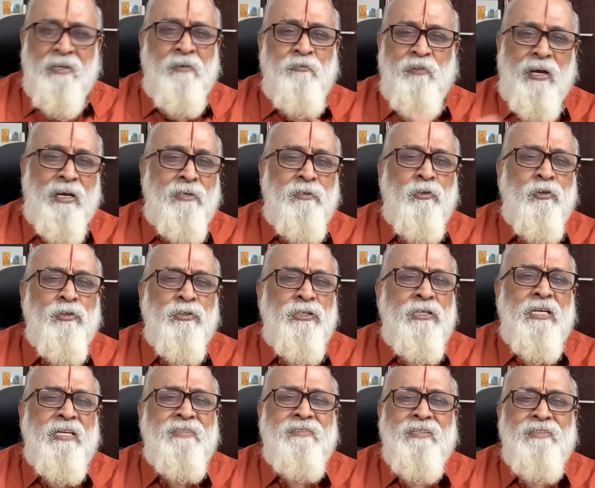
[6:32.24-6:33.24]
In fact,
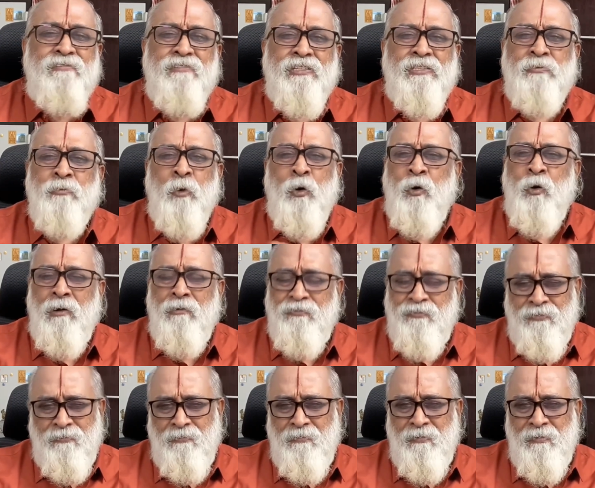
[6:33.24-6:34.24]
those days it was more
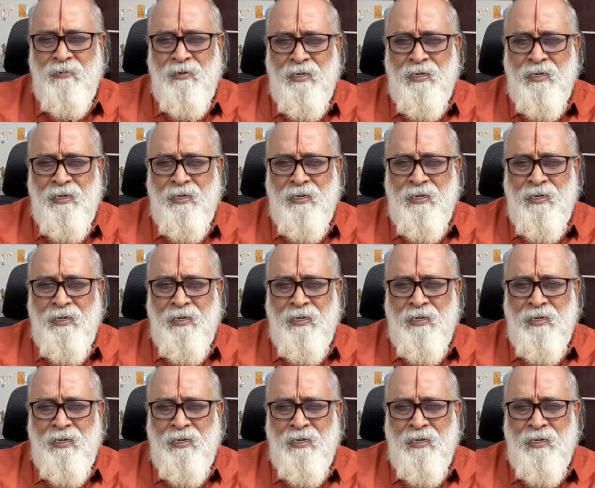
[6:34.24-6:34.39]
of